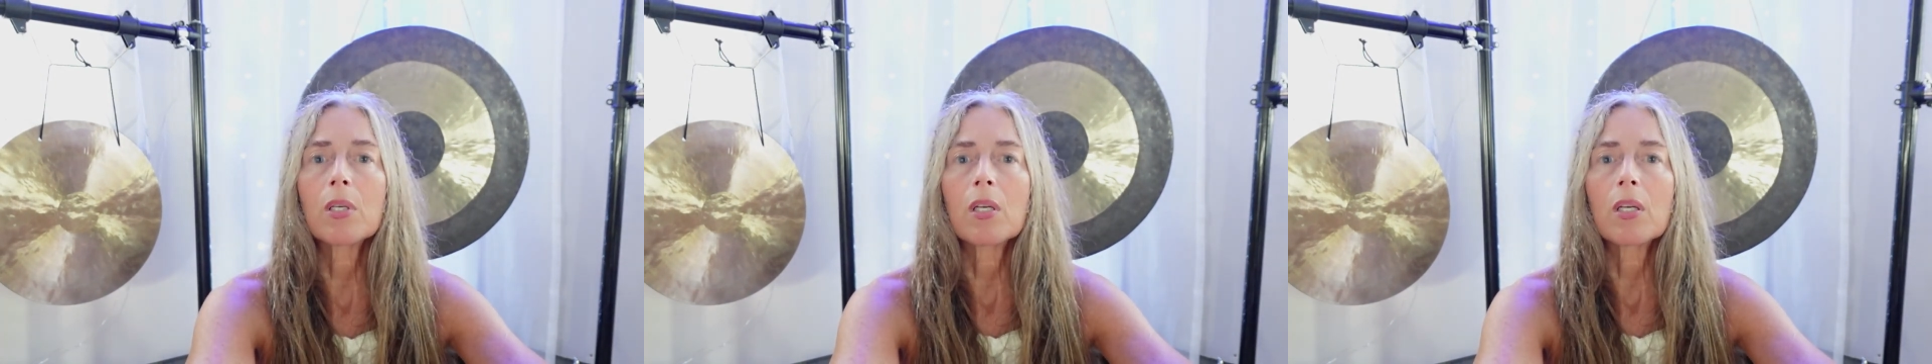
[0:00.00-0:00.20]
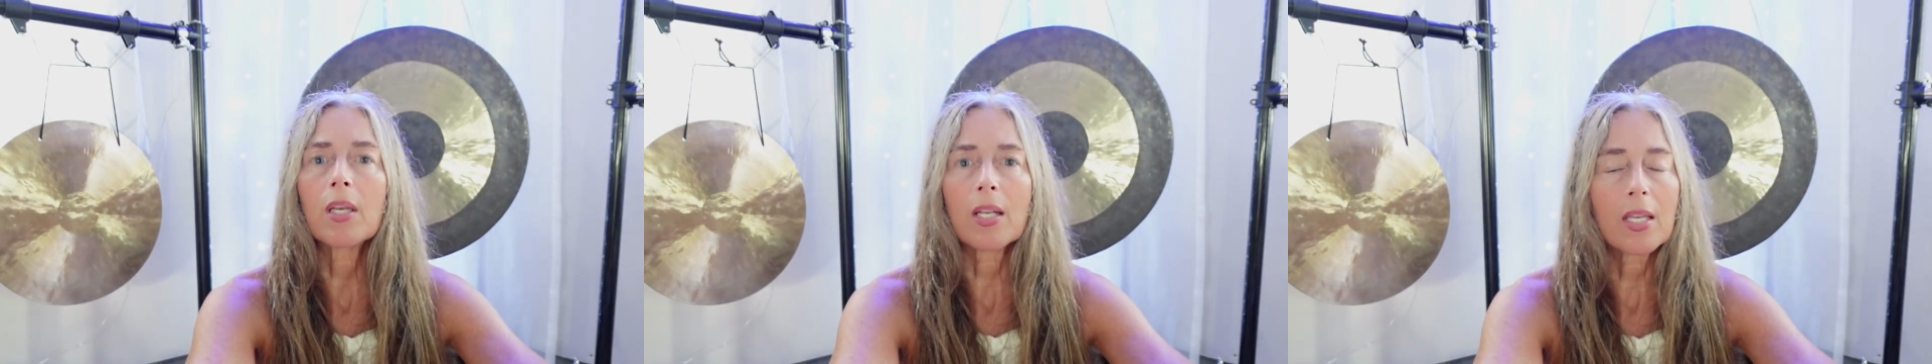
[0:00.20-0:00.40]

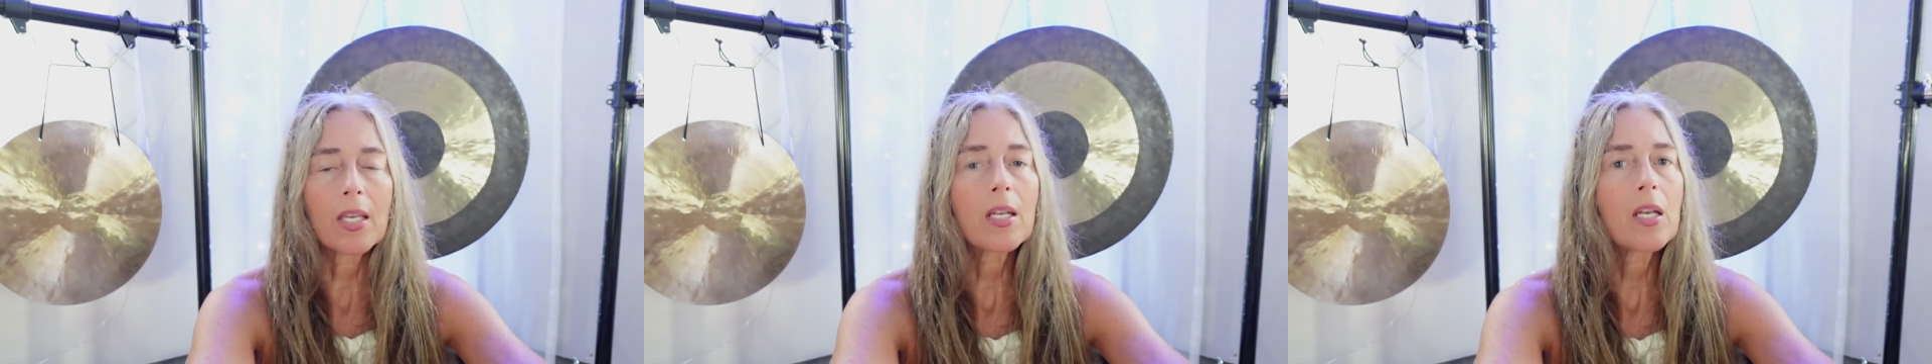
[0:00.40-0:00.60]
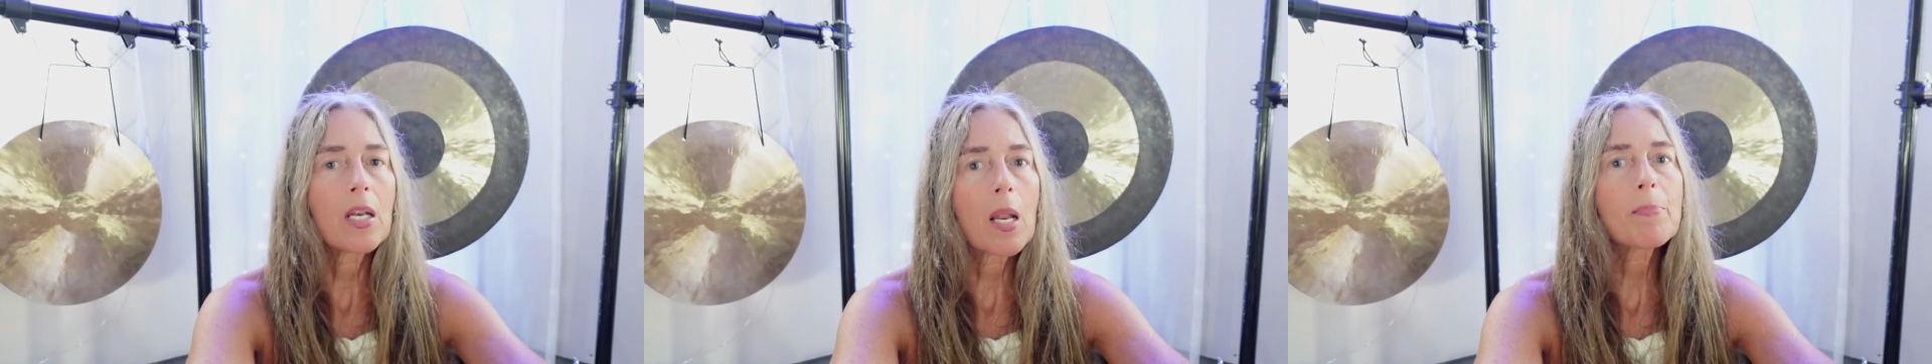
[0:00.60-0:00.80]
Getting in
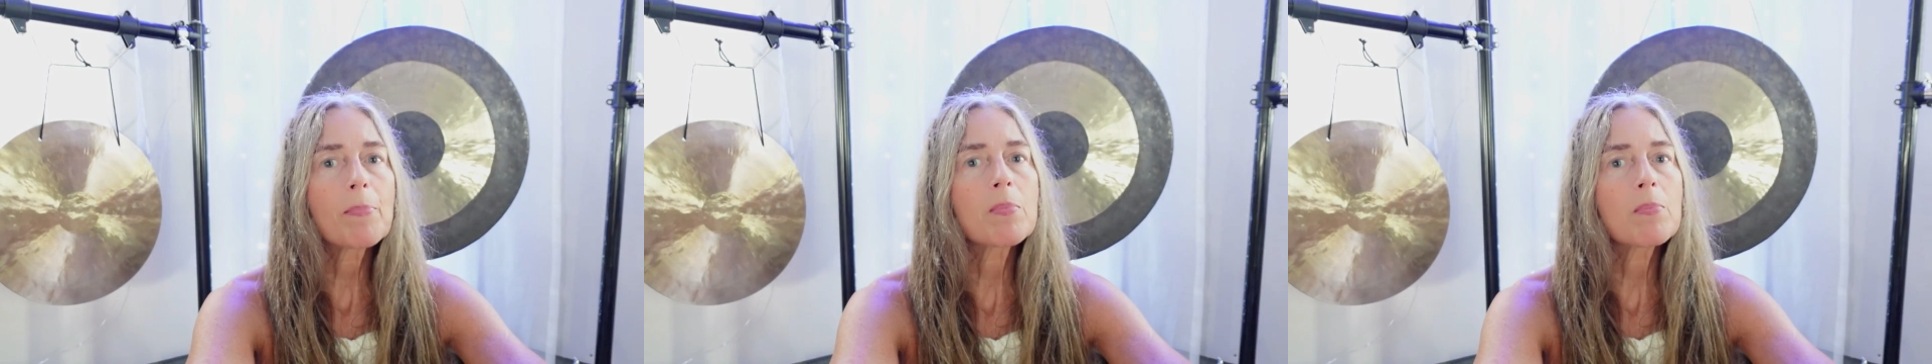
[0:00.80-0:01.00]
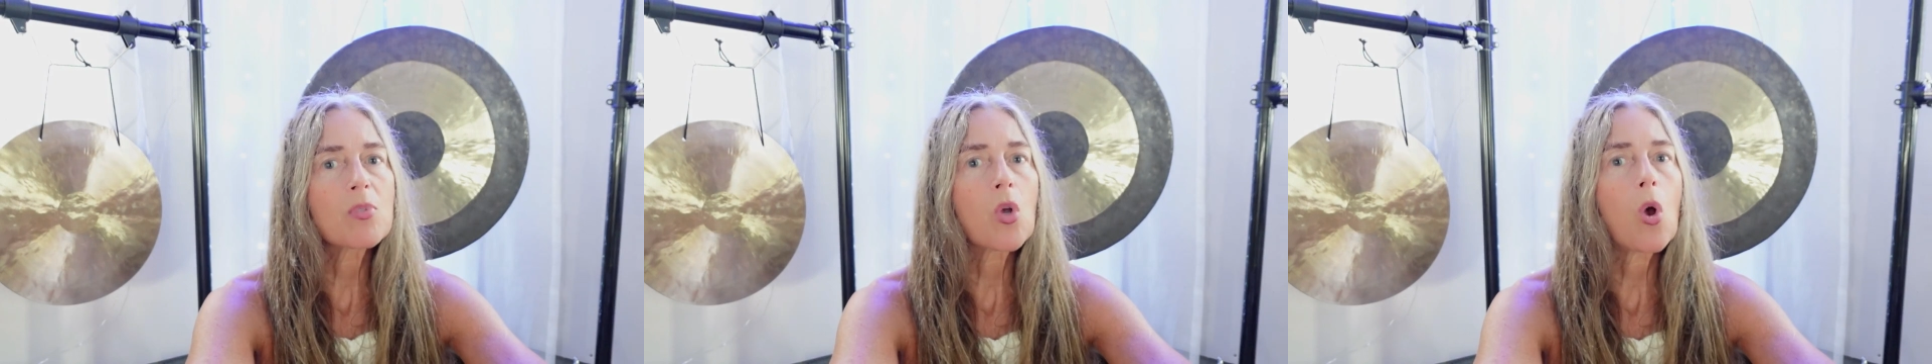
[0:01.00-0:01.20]
an Epsom
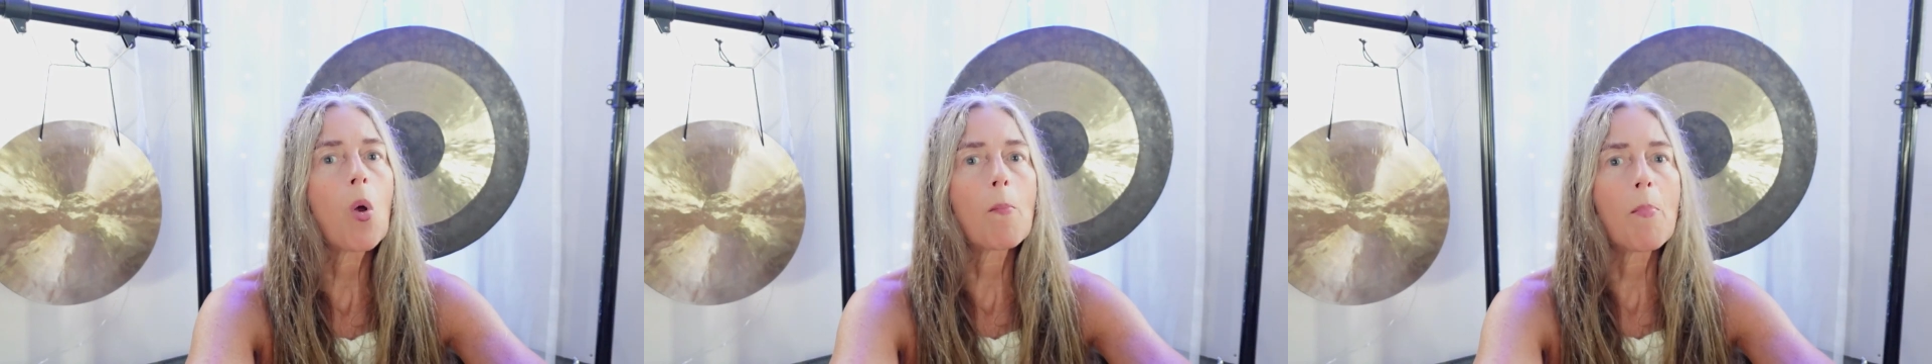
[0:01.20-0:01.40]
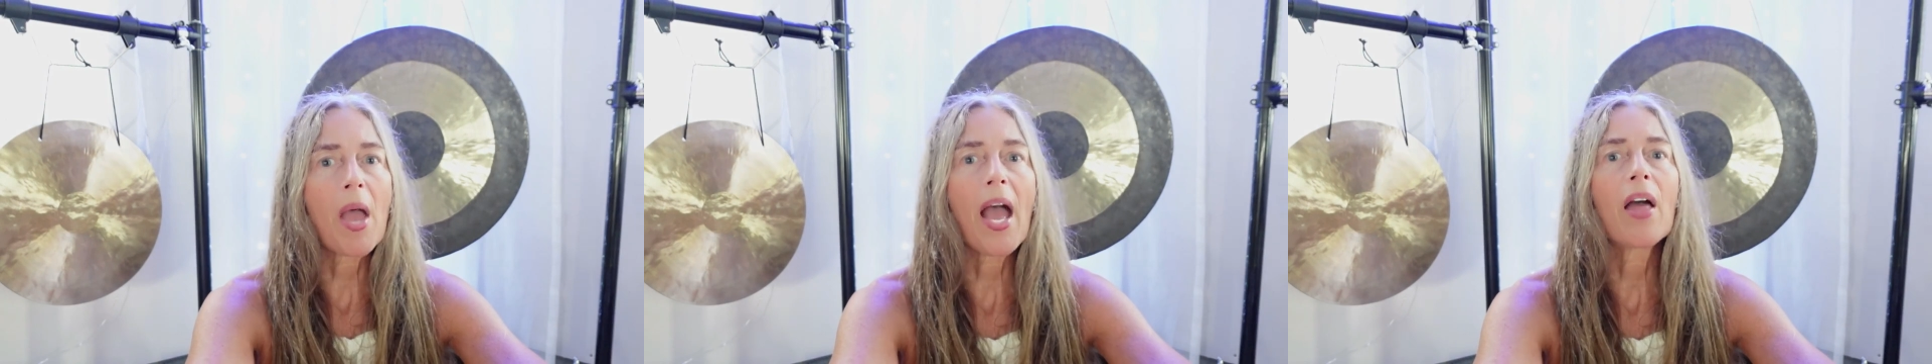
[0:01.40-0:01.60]
salt
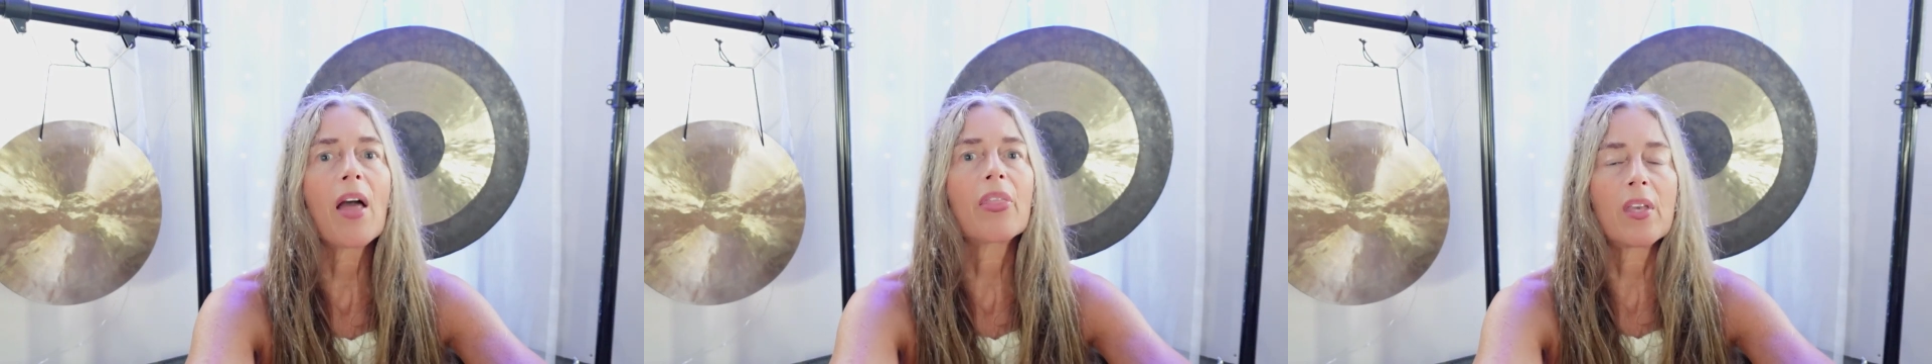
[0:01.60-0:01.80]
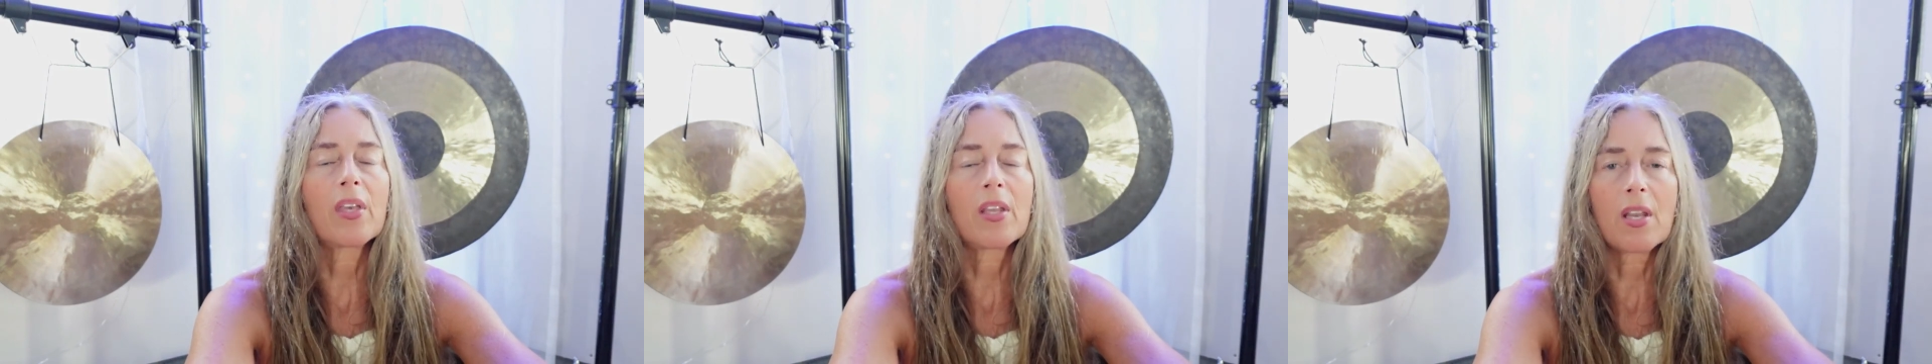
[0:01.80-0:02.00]
bath
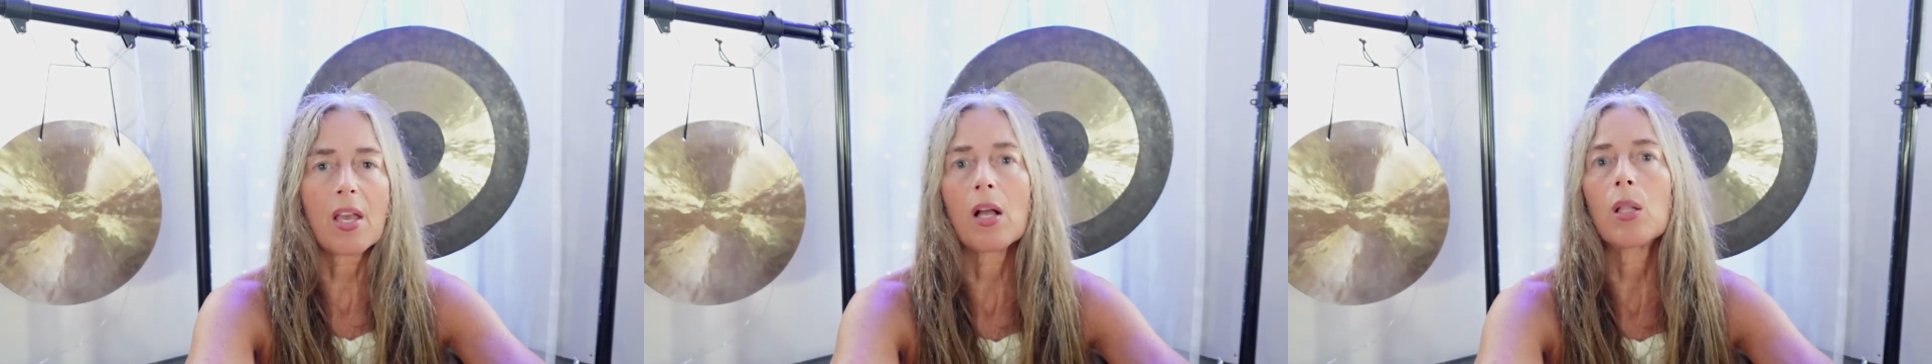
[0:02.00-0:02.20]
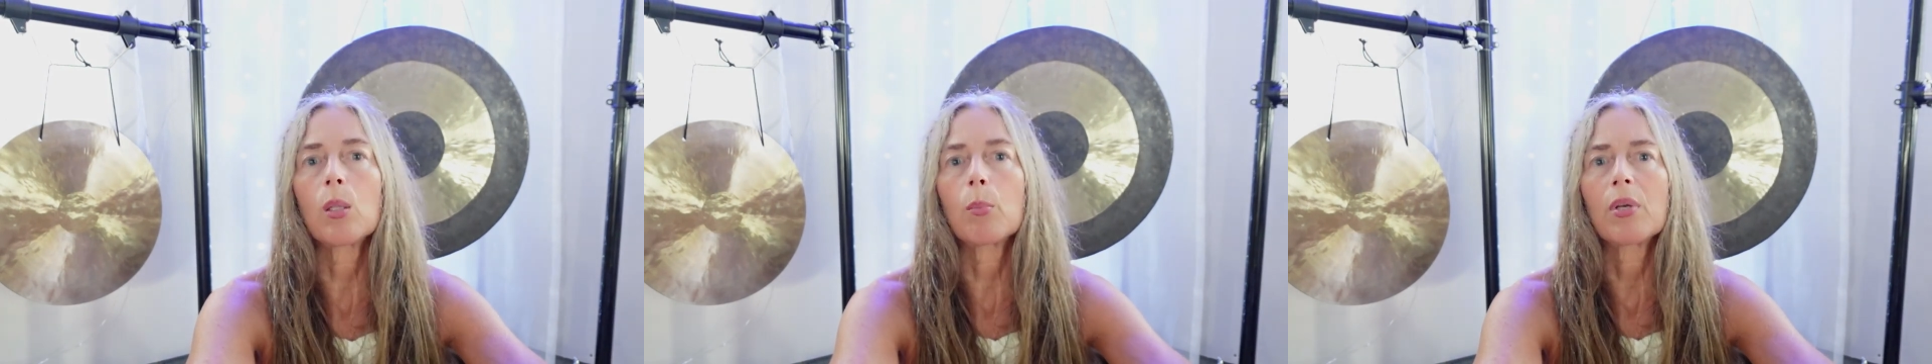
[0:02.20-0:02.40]
can
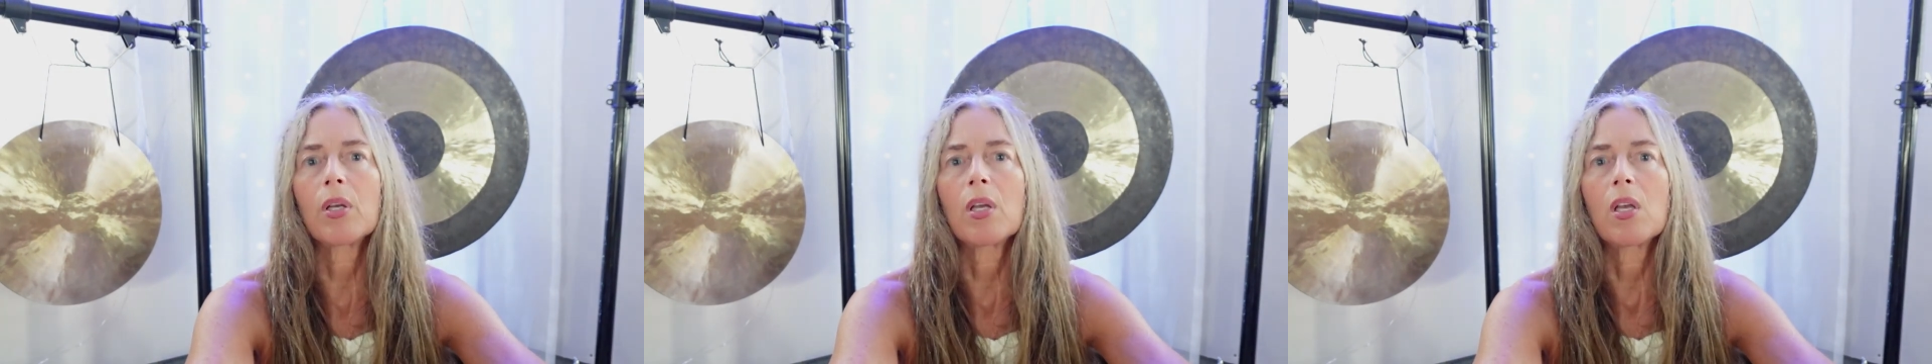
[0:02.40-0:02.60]
help.